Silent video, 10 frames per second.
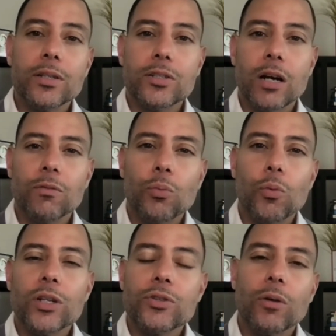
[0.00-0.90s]
to discover,
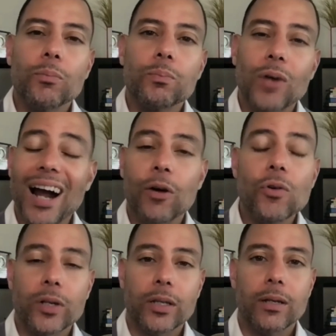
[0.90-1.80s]
and what is our
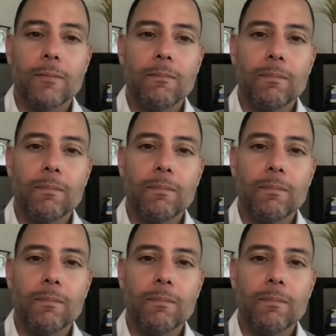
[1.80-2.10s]
priority.